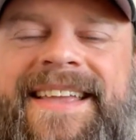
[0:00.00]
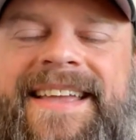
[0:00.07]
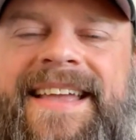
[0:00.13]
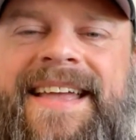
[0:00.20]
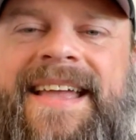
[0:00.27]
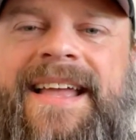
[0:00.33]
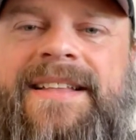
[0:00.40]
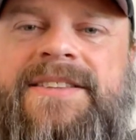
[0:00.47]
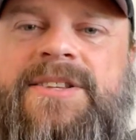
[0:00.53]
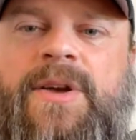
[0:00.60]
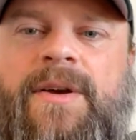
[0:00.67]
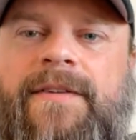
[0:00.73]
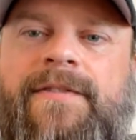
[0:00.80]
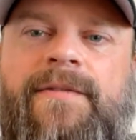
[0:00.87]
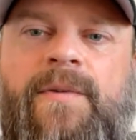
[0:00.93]
And so
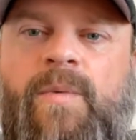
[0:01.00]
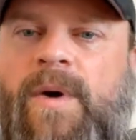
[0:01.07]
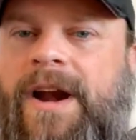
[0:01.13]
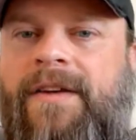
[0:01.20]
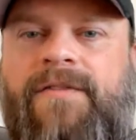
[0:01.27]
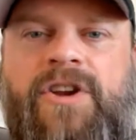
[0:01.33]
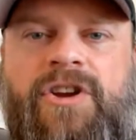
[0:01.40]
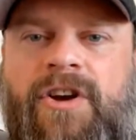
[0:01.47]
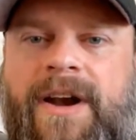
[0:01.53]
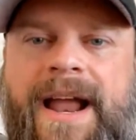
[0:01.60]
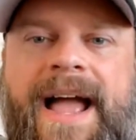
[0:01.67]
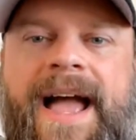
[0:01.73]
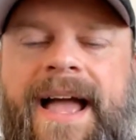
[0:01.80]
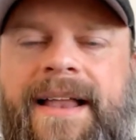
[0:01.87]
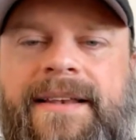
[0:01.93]
if wherever you're
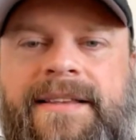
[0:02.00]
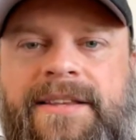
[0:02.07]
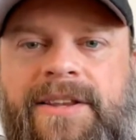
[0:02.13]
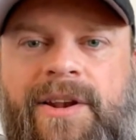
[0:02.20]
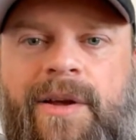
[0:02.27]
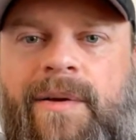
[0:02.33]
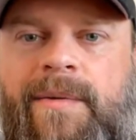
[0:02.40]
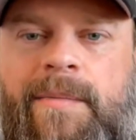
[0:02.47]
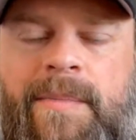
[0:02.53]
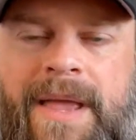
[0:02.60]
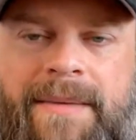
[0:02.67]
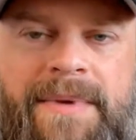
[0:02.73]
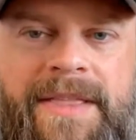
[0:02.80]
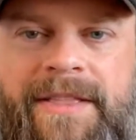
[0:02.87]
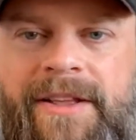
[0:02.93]
at,
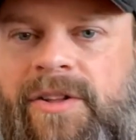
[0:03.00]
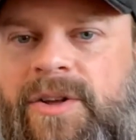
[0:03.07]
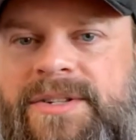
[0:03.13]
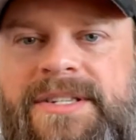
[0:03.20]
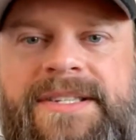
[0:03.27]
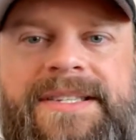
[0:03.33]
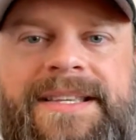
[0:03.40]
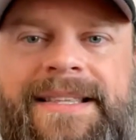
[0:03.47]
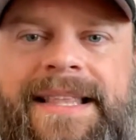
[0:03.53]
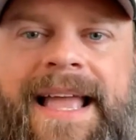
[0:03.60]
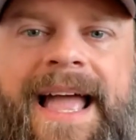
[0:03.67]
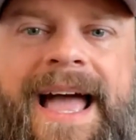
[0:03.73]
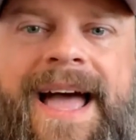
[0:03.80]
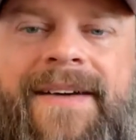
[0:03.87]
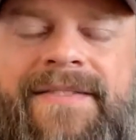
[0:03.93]
maybe the closest thing they
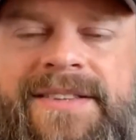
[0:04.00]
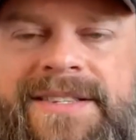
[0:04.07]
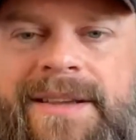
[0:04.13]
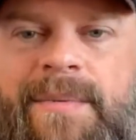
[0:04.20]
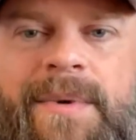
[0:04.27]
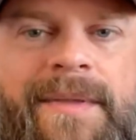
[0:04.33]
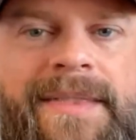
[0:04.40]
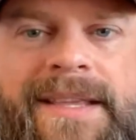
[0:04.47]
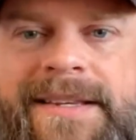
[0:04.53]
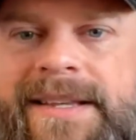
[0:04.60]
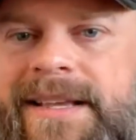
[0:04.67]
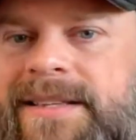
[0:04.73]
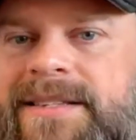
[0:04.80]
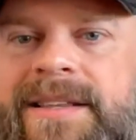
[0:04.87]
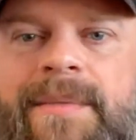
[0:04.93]
have is someone that
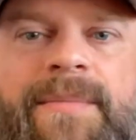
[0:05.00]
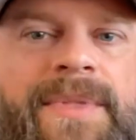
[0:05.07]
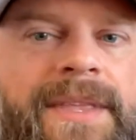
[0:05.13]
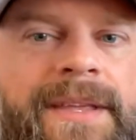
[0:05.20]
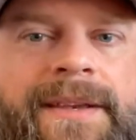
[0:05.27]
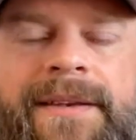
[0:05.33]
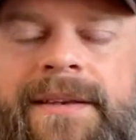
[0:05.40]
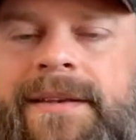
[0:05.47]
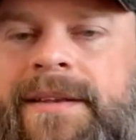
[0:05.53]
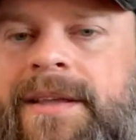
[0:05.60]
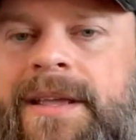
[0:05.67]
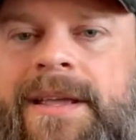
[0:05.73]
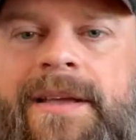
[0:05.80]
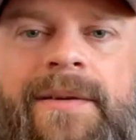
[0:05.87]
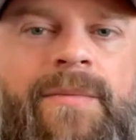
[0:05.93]
does something
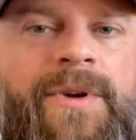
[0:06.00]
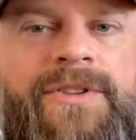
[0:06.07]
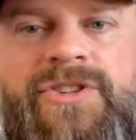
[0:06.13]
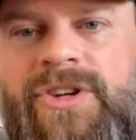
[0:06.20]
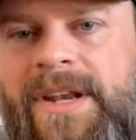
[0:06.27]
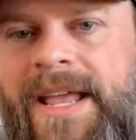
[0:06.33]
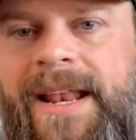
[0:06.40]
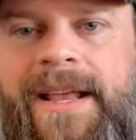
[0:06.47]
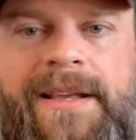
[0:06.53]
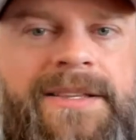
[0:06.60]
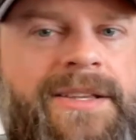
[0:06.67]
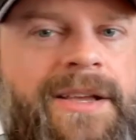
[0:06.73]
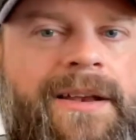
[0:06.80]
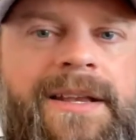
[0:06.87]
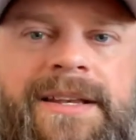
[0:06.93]
with genetics
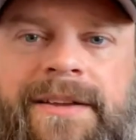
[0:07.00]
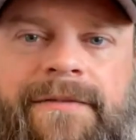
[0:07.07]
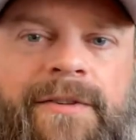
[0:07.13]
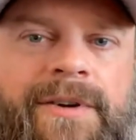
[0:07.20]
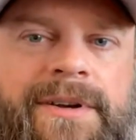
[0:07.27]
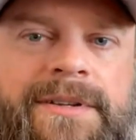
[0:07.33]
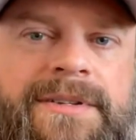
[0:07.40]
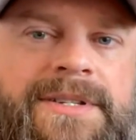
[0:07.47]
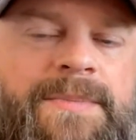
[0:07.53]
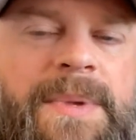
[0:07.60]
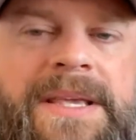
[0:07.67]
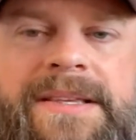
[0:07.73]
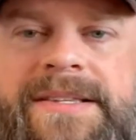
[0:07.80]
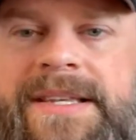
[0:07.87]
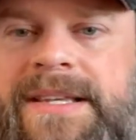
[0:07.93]
on a different
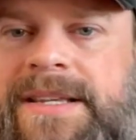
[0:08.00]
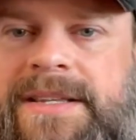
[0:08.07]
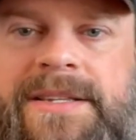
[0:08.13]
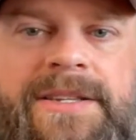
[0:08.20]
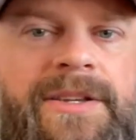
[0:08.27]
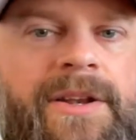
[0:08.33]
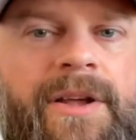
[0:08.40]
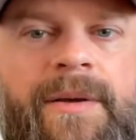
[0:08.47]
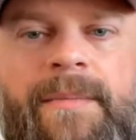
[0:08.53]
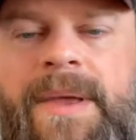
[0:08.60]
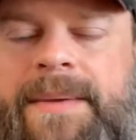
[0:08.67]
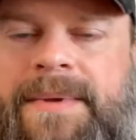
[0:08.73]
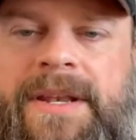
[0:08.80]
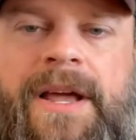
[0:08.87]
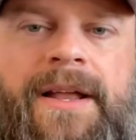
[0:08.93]
species,
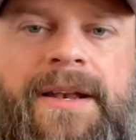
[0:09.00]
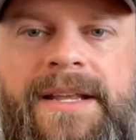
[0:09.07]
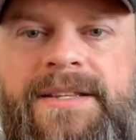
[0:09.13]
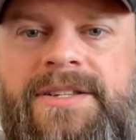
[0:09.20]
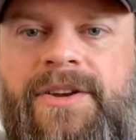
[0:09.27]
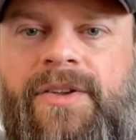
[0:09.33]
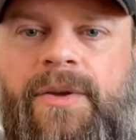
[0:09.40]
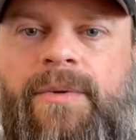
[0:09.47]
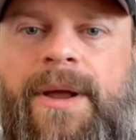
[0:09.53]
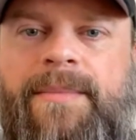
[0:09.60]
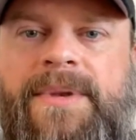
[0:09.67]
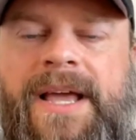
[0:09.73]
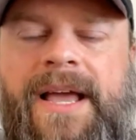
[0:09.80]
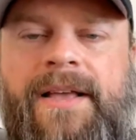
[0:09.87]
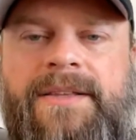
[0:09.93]
maybe not necessarily
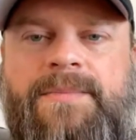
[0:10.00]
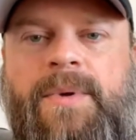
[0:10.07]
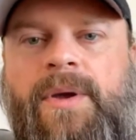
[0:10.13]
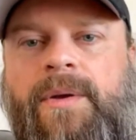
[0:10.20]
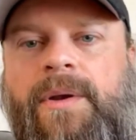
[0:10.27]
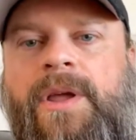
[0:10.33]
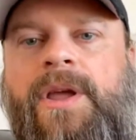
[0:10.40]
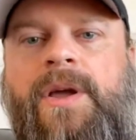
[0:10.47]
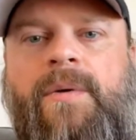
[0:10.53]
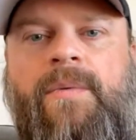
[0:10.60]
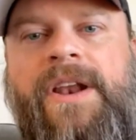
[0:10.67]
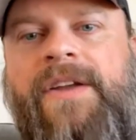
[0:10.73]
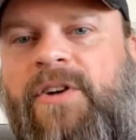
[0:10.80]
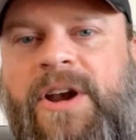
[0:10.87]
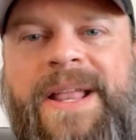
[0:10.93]
reptiles, but
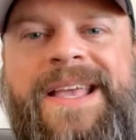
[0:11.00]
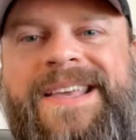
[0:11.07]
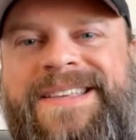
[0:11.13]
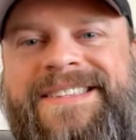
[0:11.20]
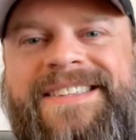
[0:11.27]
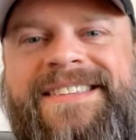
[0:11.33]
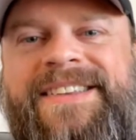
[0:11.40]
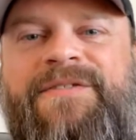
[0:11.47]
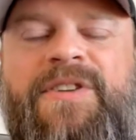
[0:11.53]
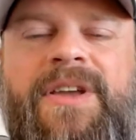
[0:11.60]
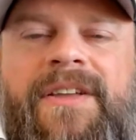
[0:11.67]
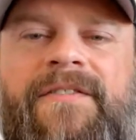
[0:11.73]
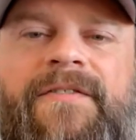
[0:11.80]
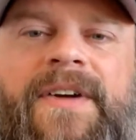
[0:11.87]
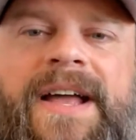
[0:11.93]
whatever it is, if you
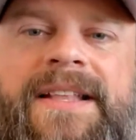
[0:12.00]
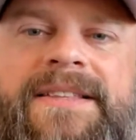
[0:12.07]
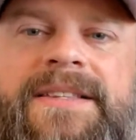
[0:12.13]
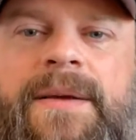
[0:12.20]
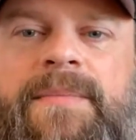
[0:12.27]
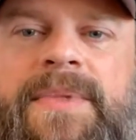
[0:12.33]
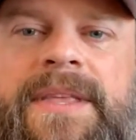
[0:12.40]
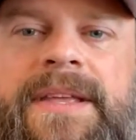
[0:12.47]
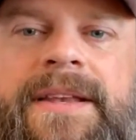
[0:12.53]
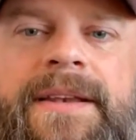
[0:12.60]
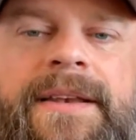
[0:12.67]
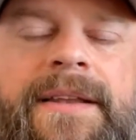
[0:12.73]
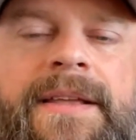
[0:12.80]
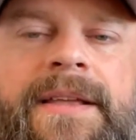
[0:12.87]
can find something